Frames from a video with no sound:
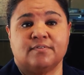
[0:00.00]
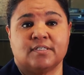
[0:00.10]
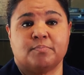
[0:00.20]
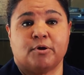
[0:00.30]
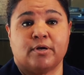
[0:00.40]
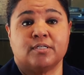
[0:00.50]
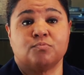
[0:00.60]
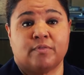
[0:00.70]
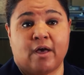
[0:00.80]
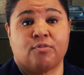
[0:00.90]

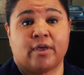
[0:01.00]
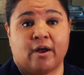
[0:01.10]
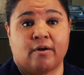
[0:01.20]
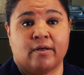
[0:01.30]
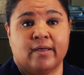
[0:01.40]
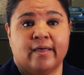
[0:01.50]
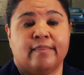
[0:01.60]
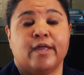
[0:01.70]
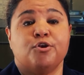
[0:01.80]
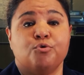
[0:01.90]
experience with healthcare.
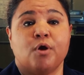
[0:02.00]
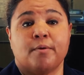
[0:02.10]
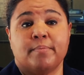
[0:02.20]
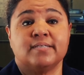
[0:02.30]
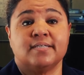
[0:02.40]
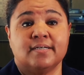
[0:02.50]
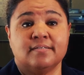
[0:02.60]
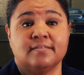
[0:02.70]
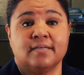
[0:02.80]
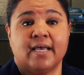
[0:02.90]
They knew our
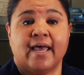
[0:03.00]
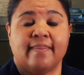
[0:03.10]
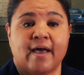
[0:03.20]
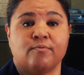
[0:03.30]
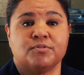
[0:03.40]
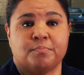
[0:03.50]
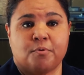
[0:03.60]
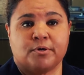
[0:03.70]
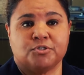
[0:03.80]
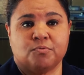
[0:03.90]
business, and that was
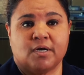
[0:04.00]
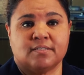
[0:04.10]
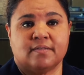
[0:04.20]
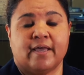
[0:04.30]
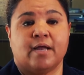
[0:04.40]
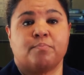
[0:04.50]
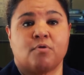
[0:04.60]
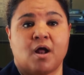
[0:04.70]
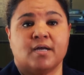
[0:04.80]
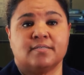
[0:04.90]
important to us. They had
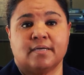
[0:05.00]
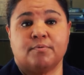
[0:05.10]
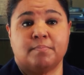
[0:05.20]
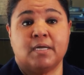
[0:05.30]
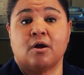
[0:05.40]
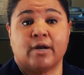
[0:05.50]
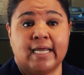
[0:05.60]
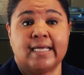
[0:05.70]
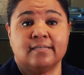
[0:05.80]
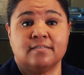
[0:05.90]
products that would meet our
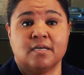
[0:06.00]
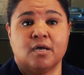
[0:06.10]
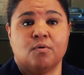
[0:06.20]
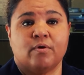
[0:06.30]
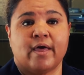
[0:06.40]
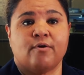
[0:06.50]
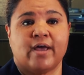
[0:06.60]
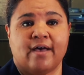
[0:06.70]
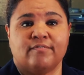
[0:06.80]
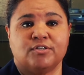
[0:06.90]
needs without
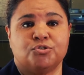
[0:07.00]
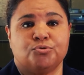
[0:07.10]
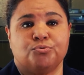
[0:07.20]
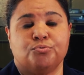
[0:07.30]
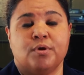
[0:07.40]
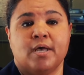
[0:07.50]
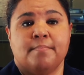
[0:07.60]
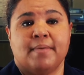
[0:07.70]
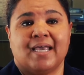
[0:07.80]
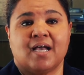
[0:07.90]
having to
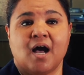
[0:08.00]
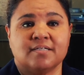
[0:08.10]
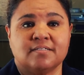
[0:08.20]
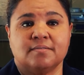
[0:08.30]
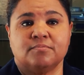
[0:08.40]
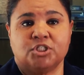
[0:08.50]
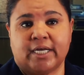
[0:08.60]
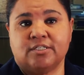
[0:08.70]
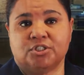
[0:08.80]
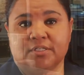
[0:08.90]
make custom
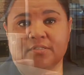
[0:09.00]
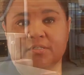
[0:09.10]
changes.